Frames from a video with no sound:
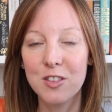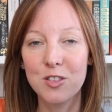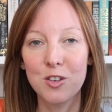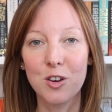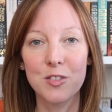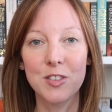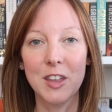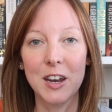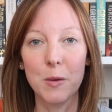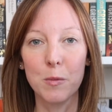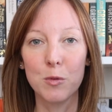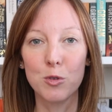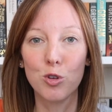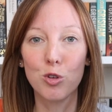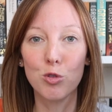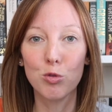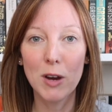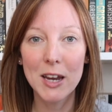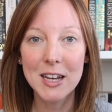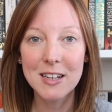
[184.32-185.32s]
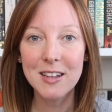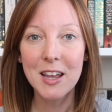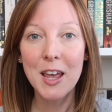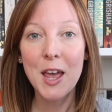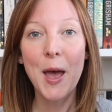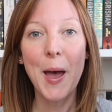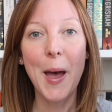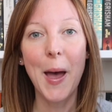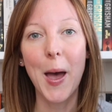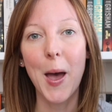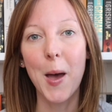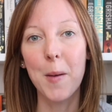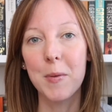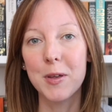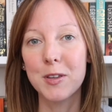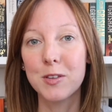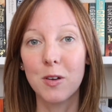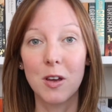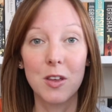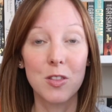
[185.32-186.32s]
and thought that it was great
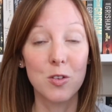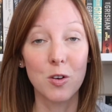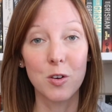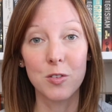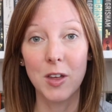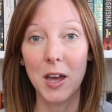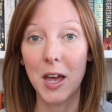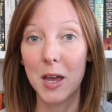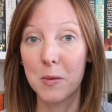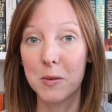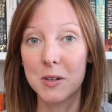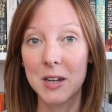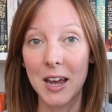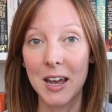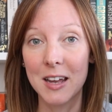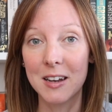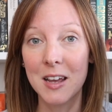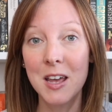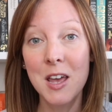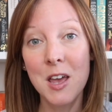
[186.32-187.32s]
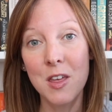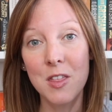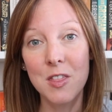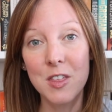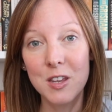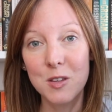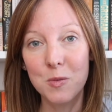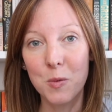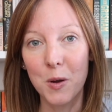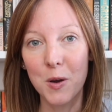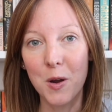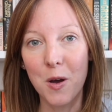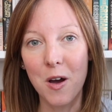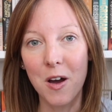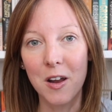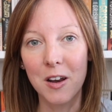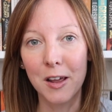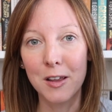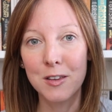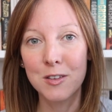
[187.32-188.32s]
um, so I thought that I would add this one
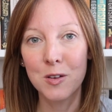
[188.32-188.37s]
on.